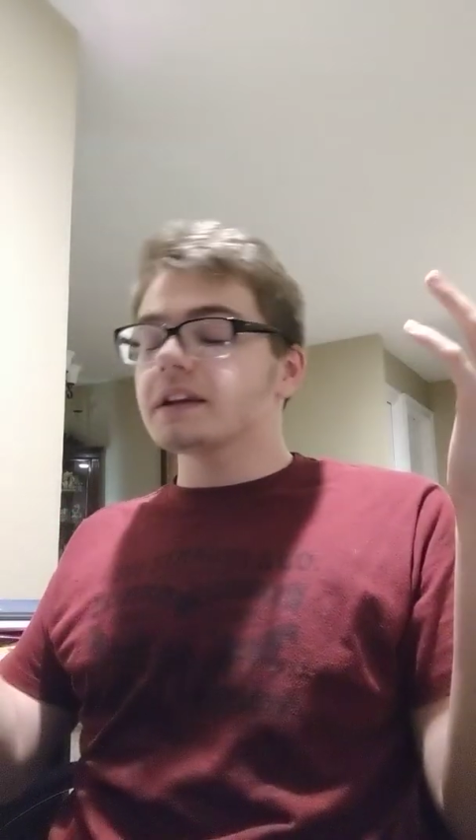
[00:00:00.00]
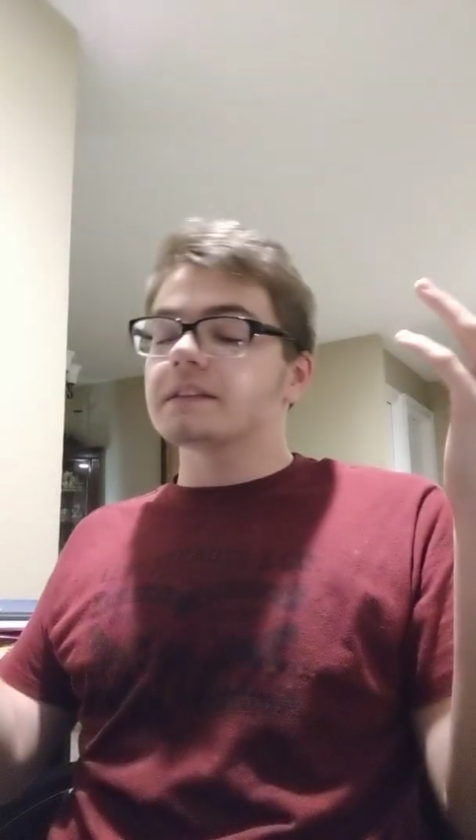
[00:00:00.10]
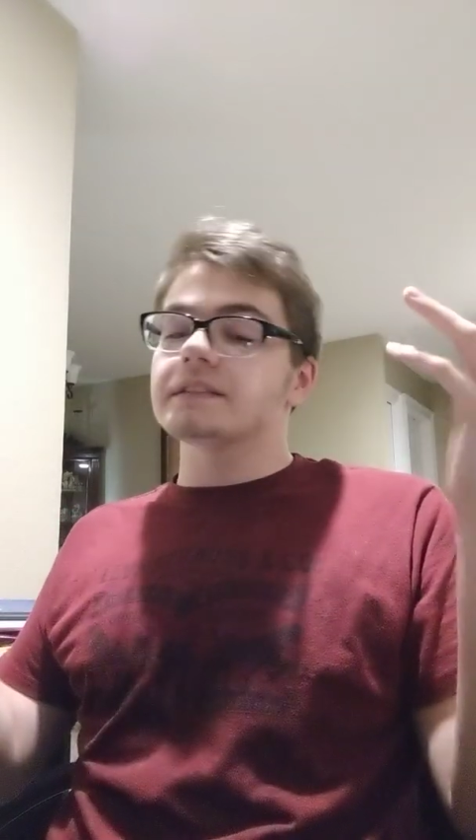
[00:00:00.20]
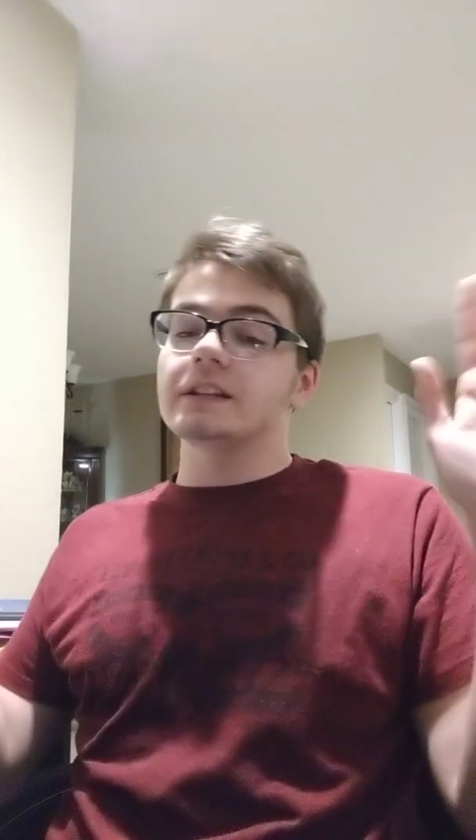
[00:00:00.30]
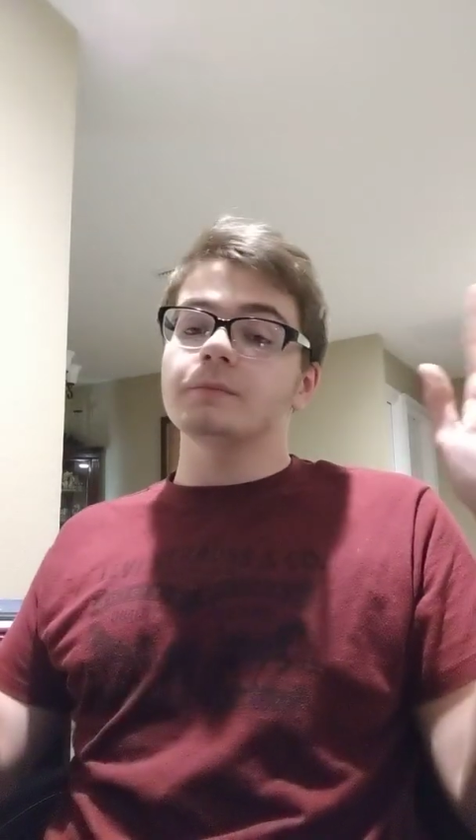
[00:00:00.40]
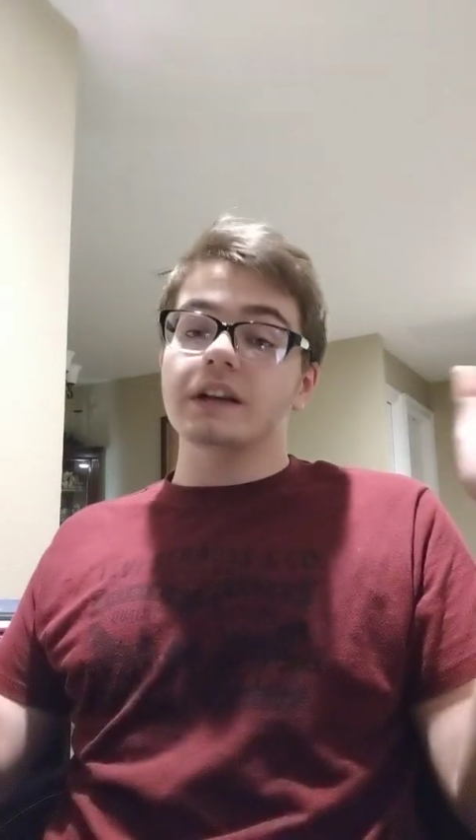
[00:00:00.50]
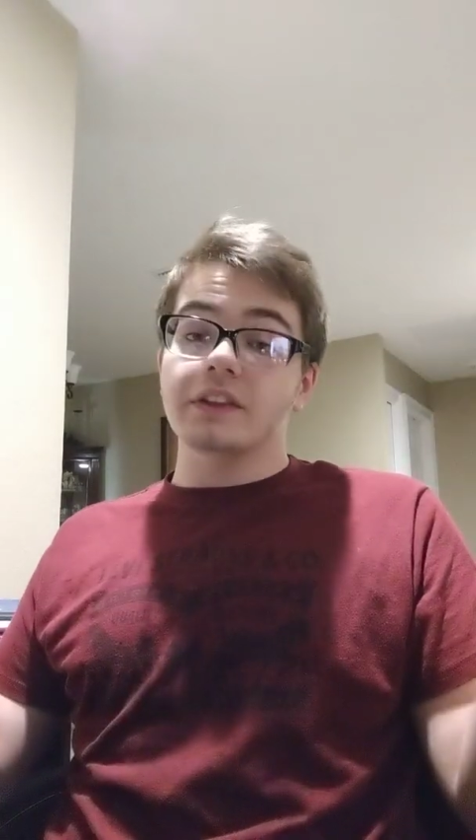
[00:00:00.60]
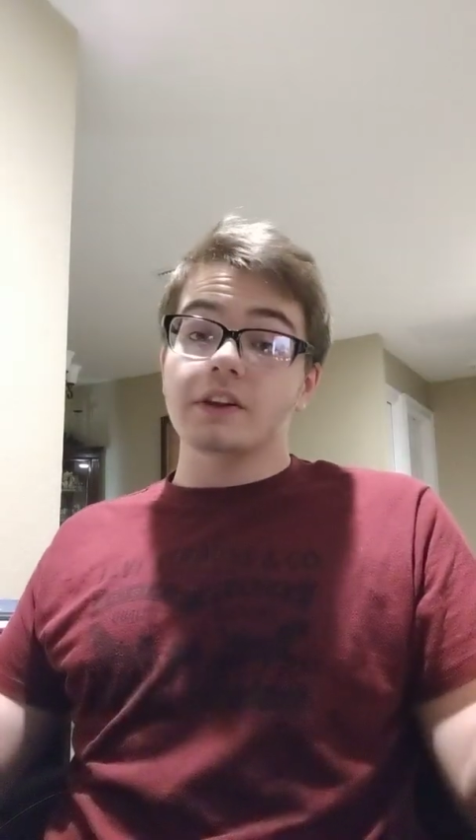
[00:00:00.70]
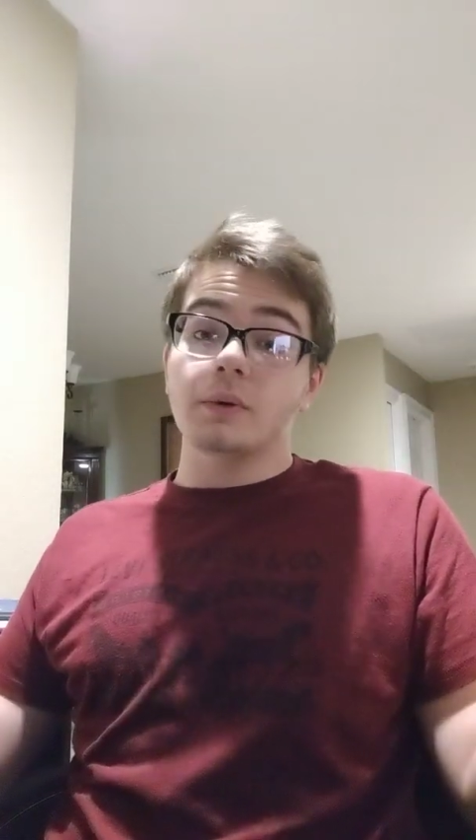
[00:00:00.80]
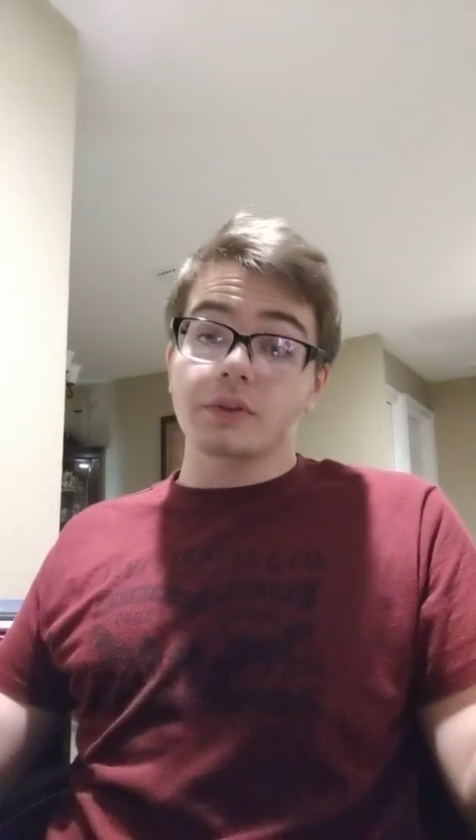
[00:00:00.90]
can seem like
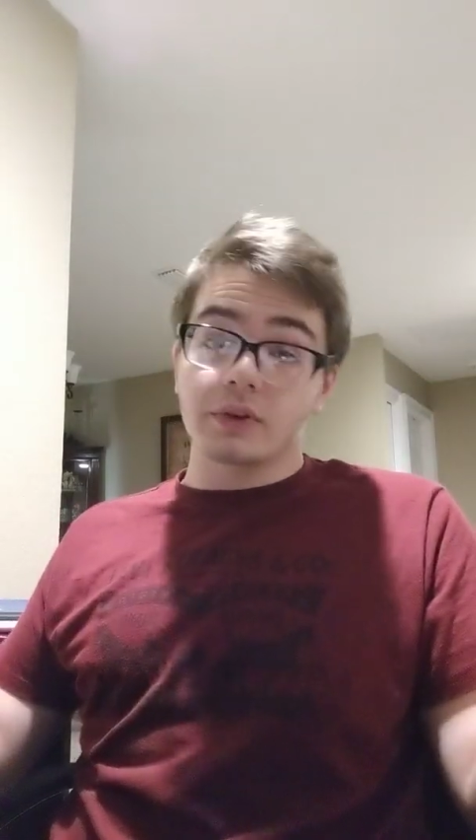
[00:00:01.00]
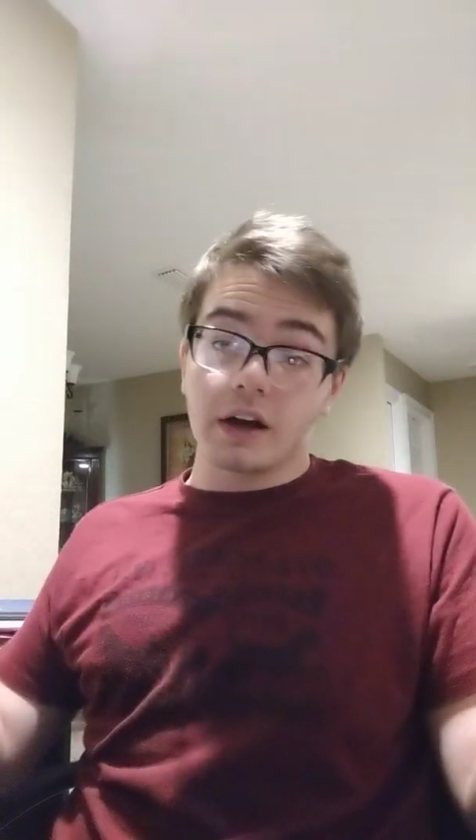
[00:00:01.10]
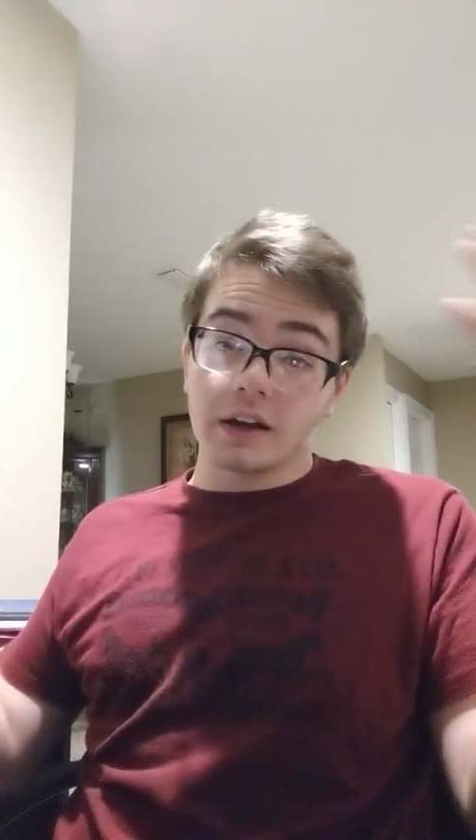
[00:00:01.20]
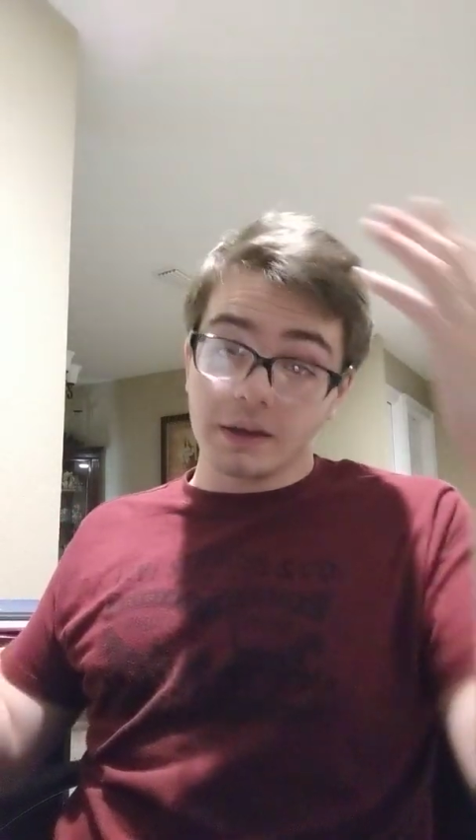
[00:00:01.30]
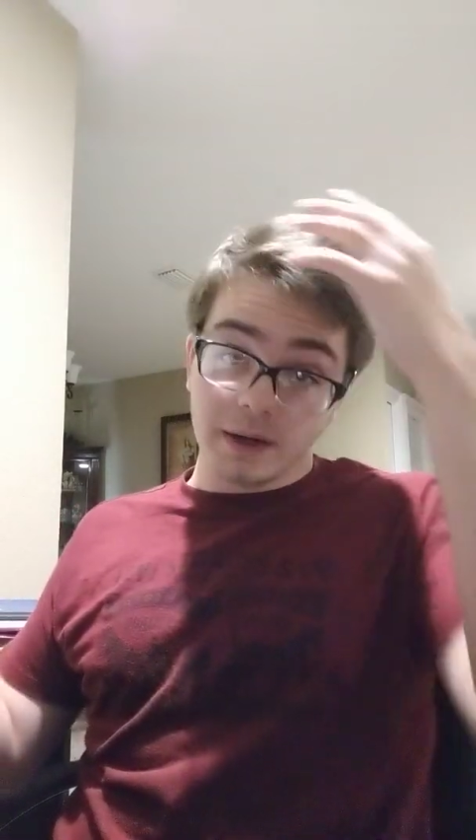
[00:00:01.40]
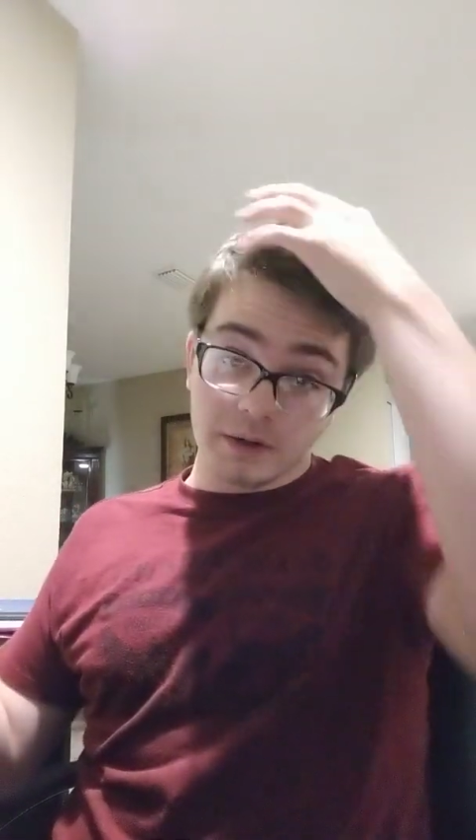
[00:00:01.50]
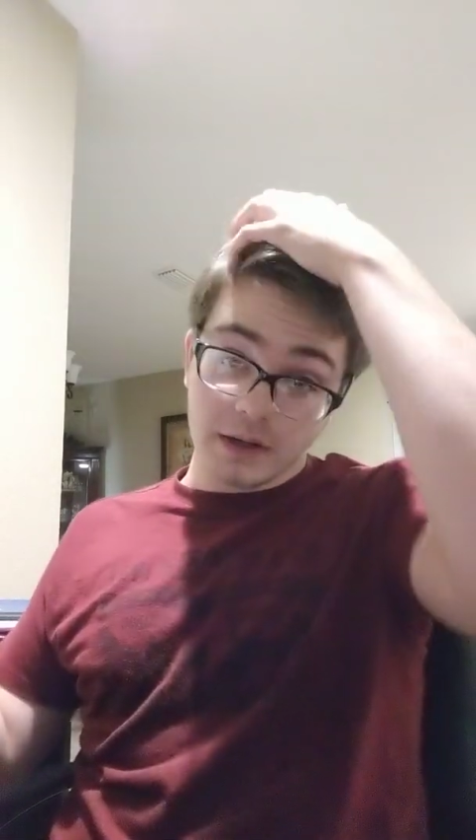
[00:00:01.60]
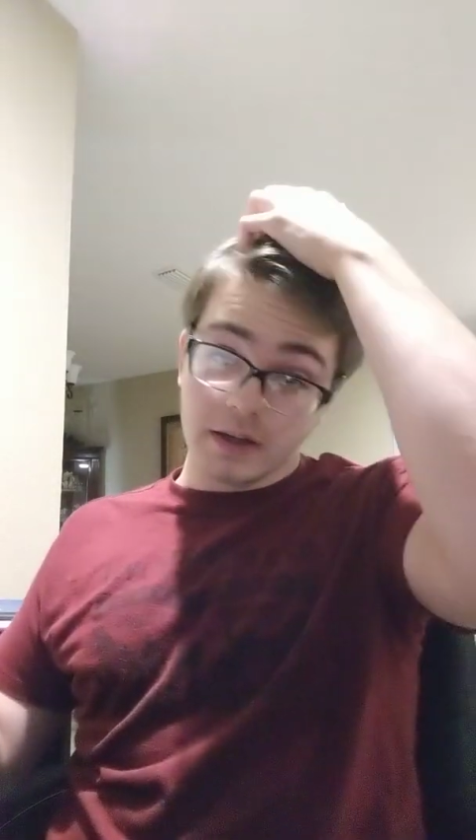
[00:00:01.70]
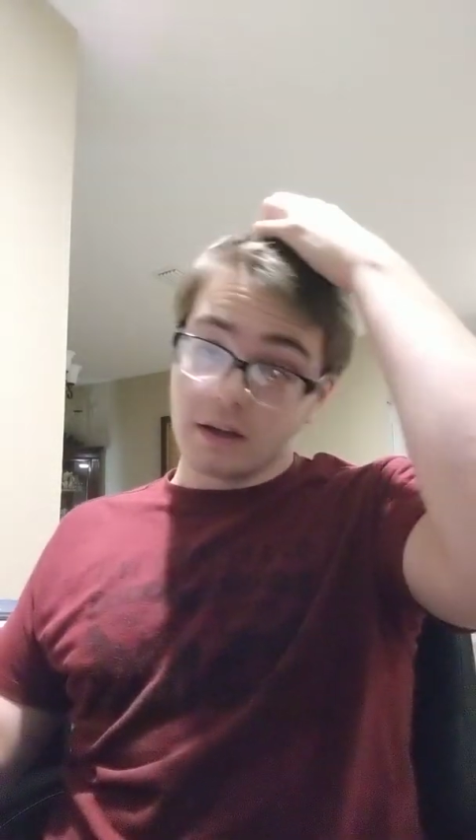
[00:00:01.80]
they know what they're talking about,